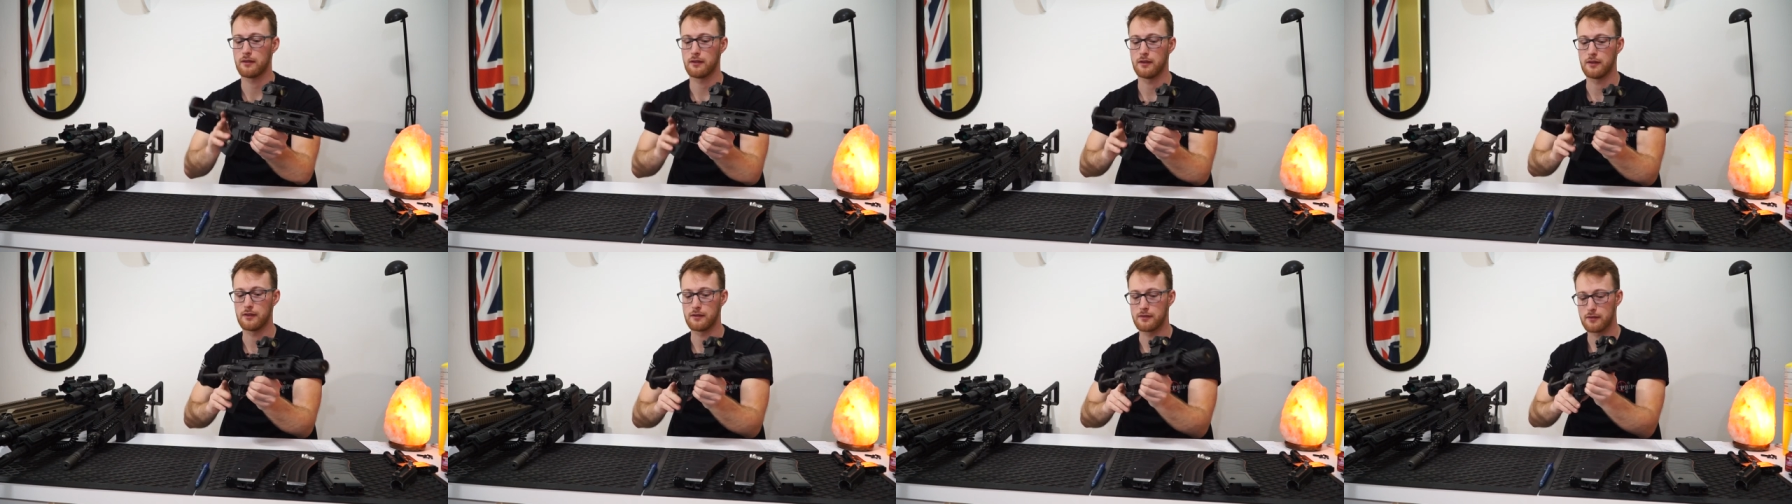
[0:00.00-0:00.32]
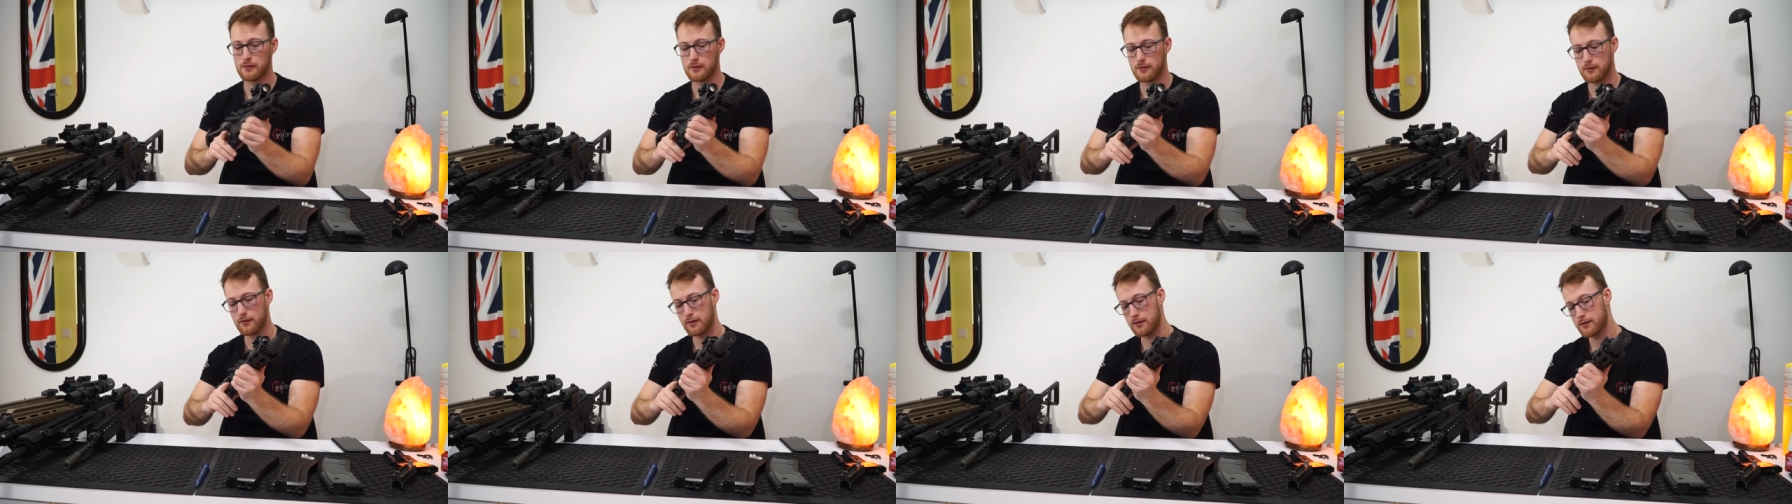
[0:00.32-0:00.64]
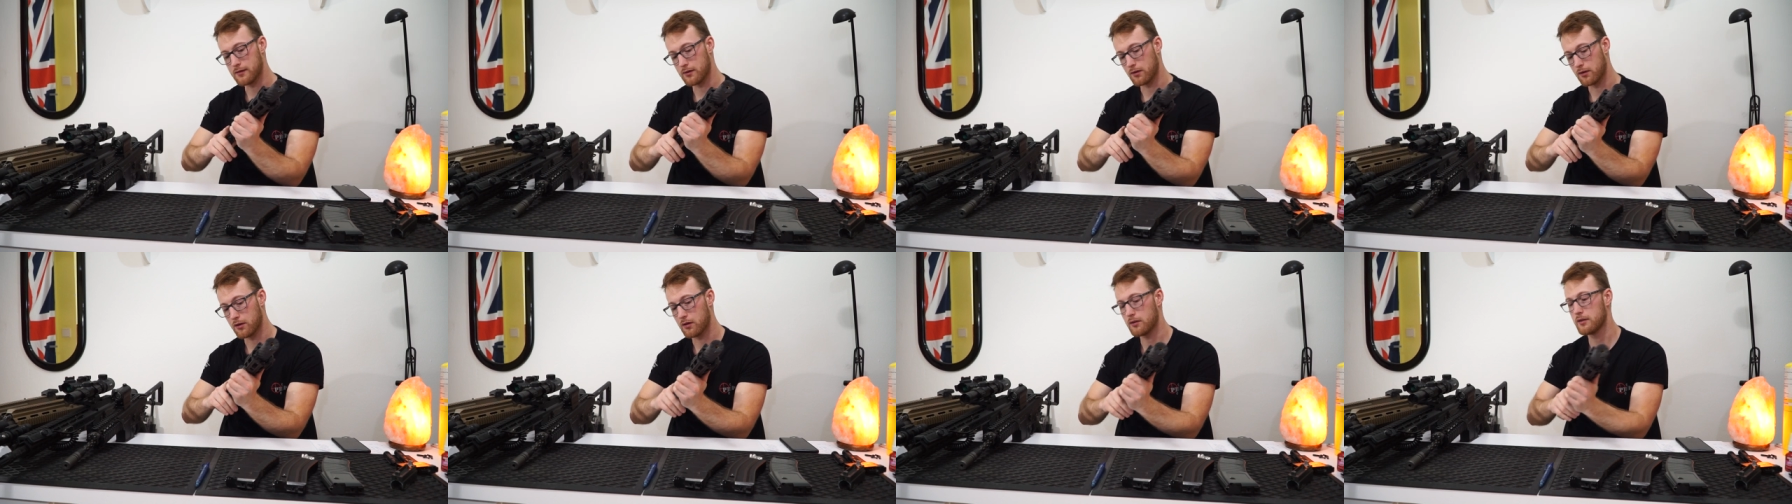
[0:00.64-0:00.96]
It's
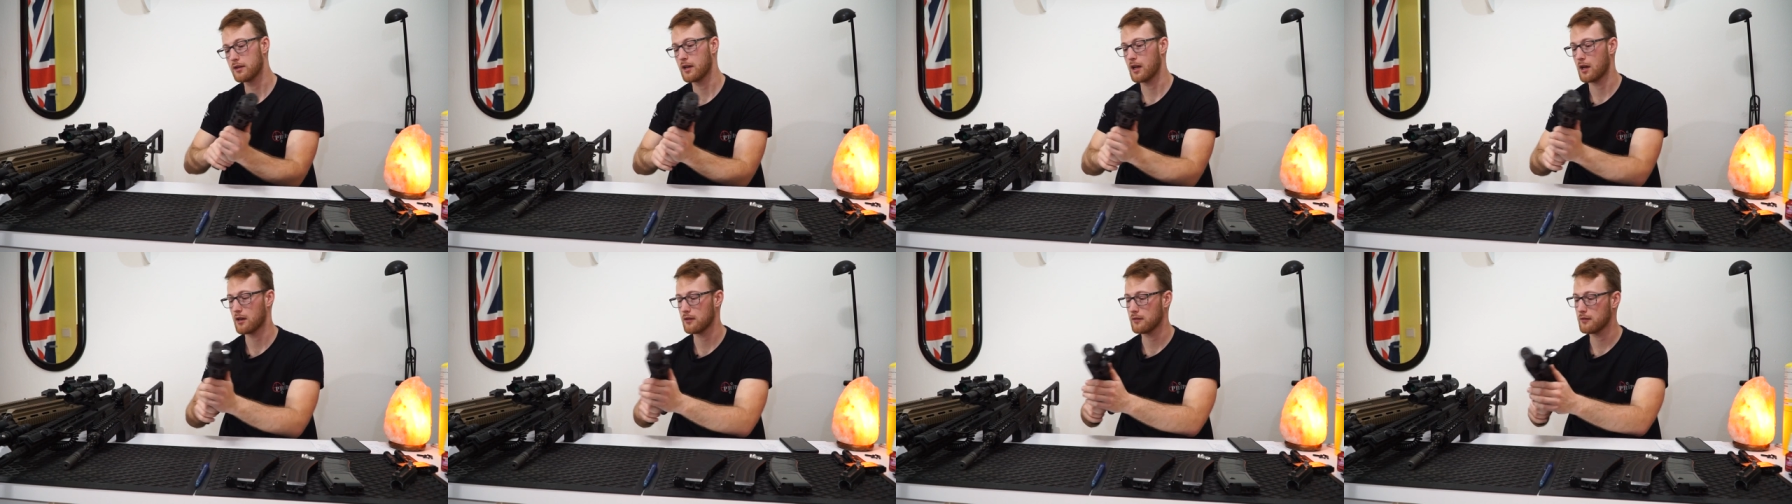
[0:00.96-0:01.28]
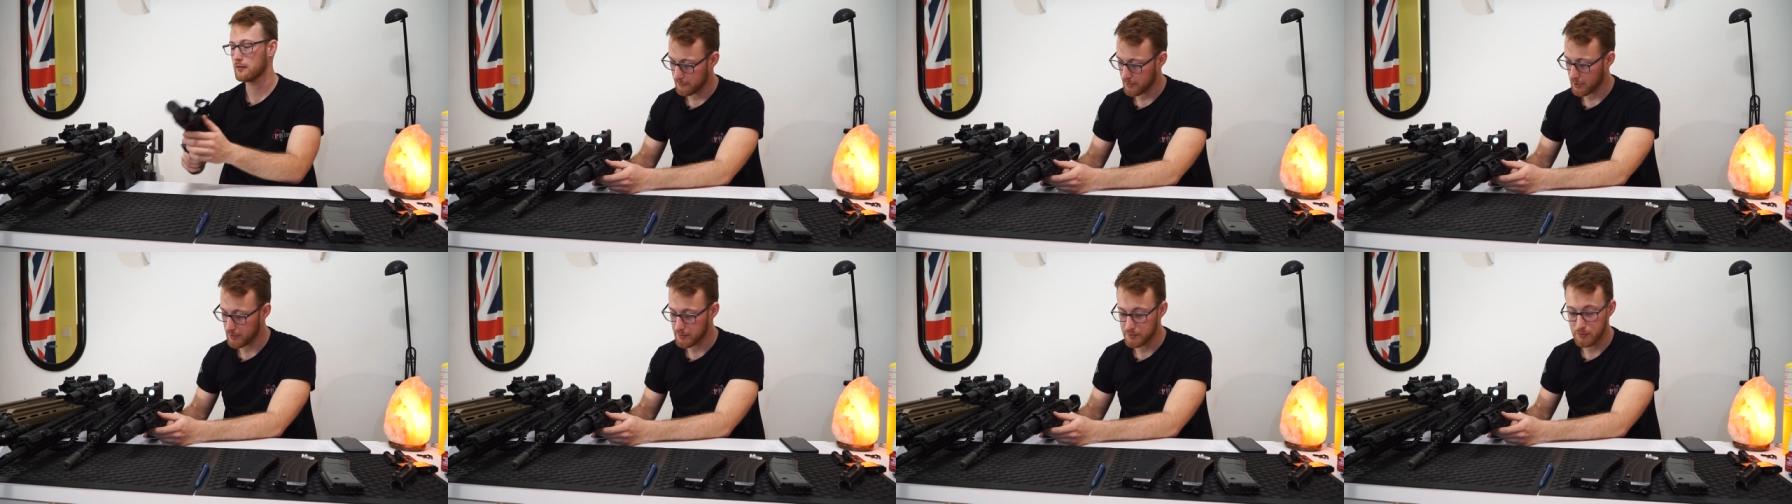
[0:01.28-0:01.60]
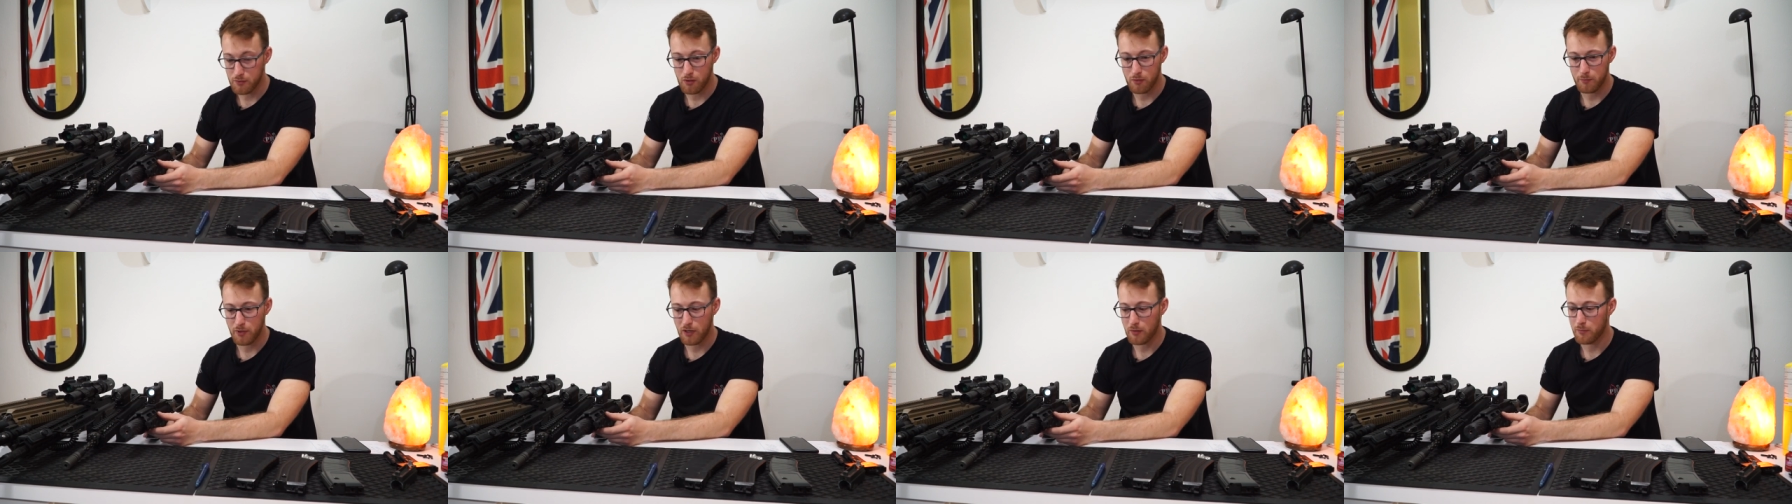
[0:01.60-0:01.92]
a good gun. There's
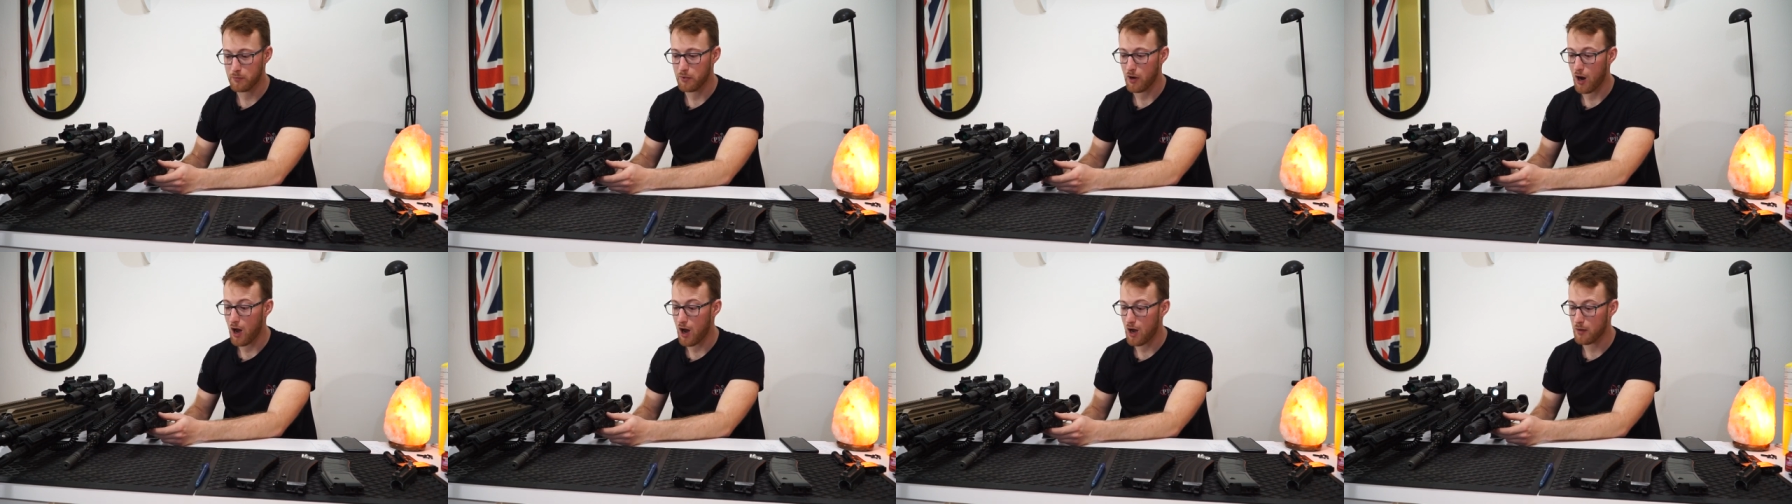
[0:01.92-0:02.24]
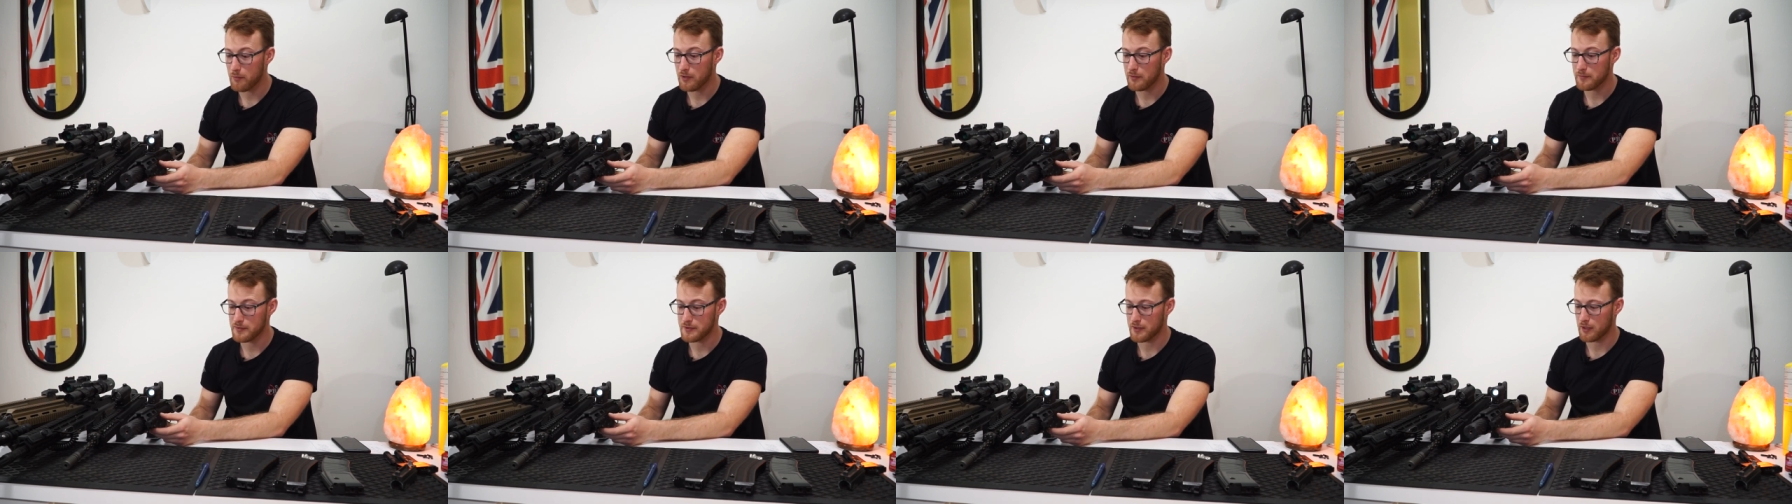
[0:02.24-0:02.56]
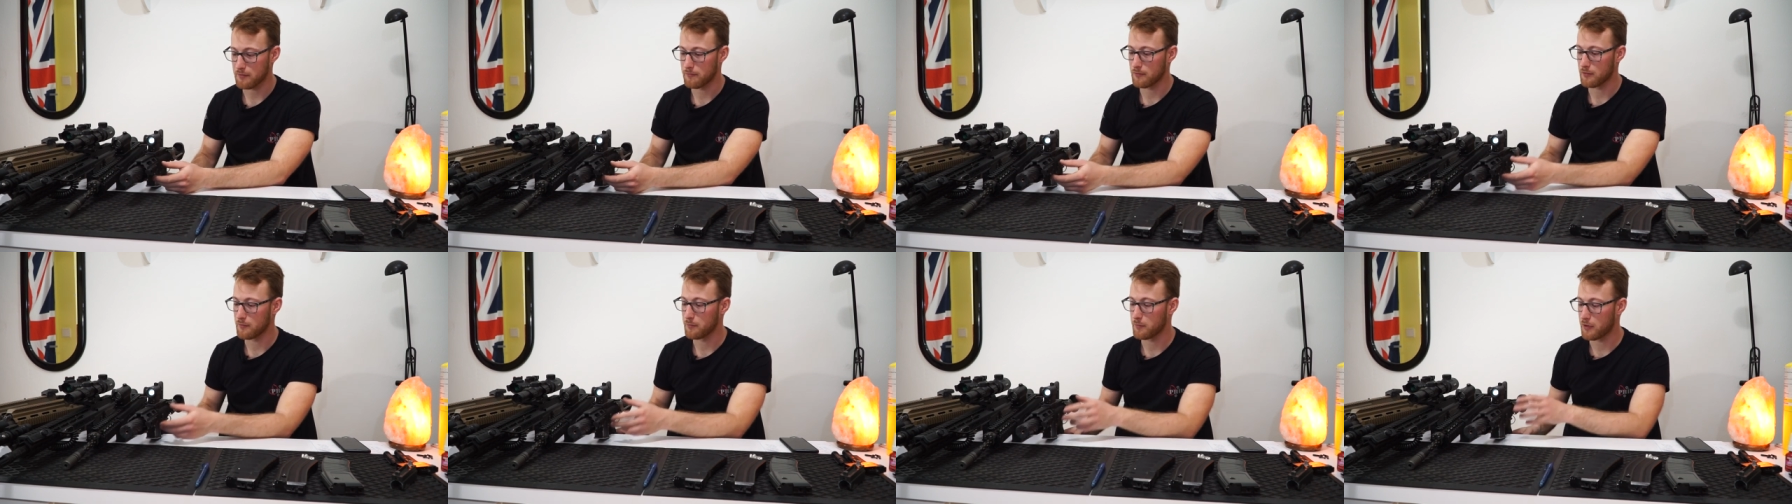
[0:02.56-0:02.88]
no big problems
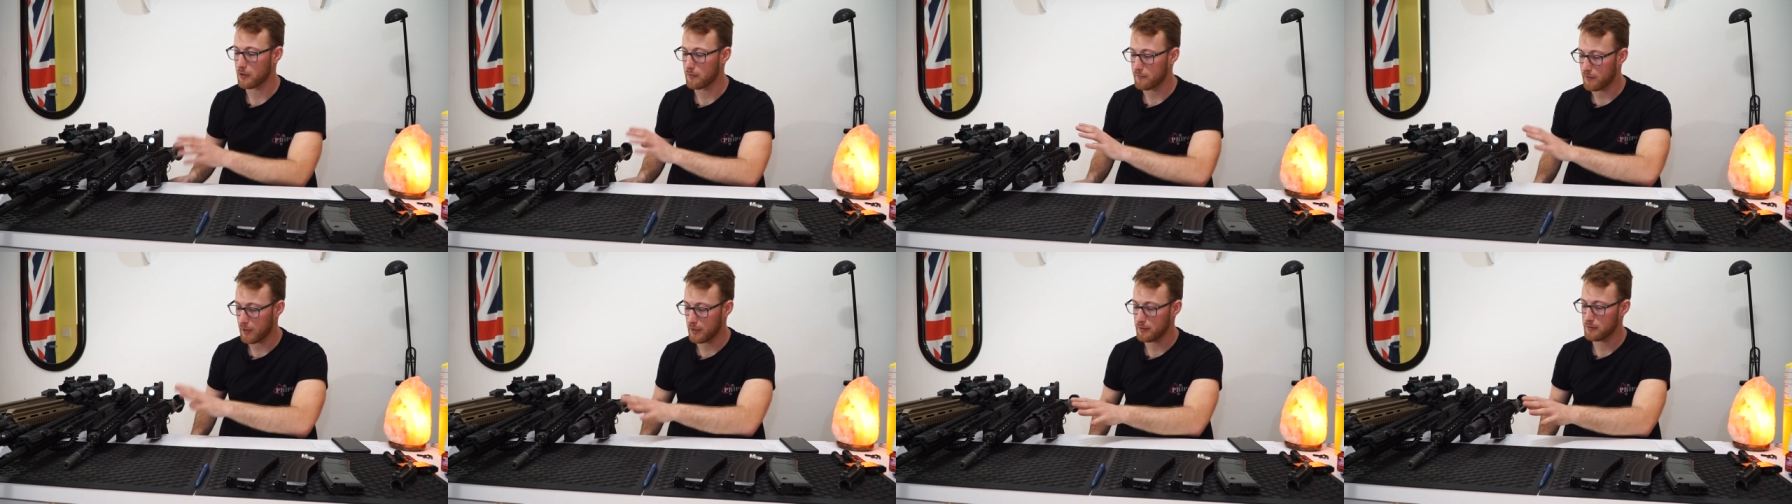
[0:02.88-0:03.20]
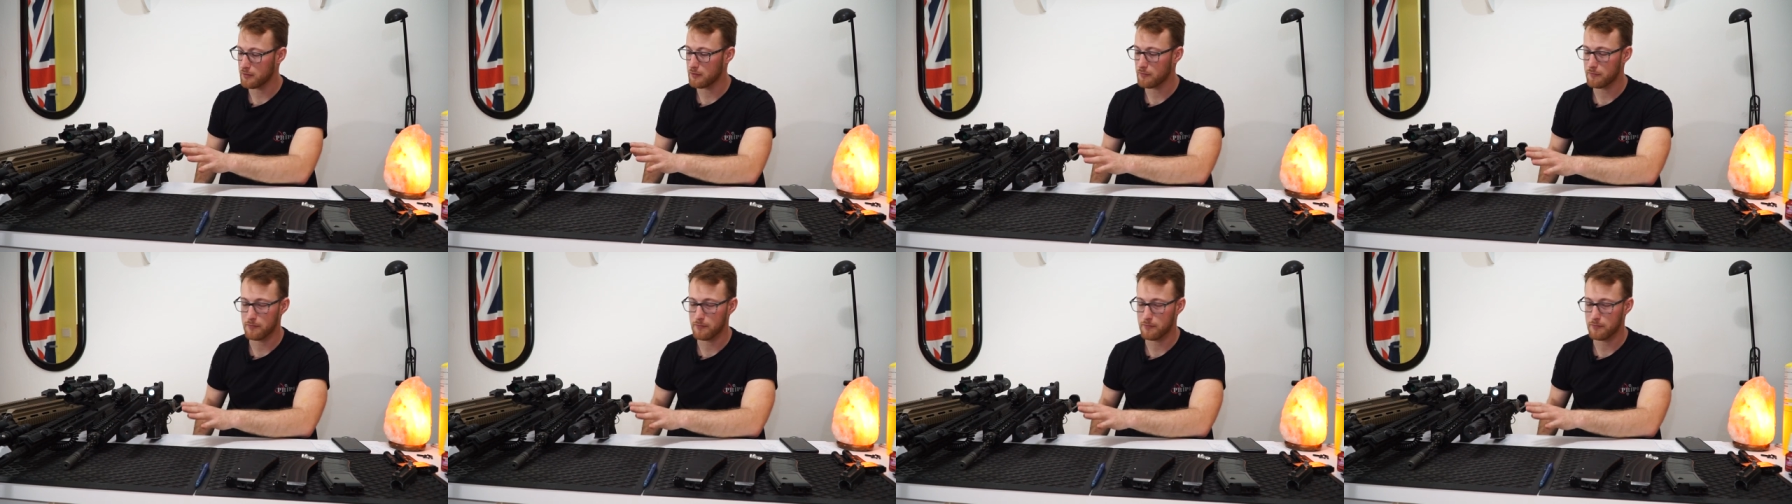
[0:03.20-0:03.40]
that would prevent you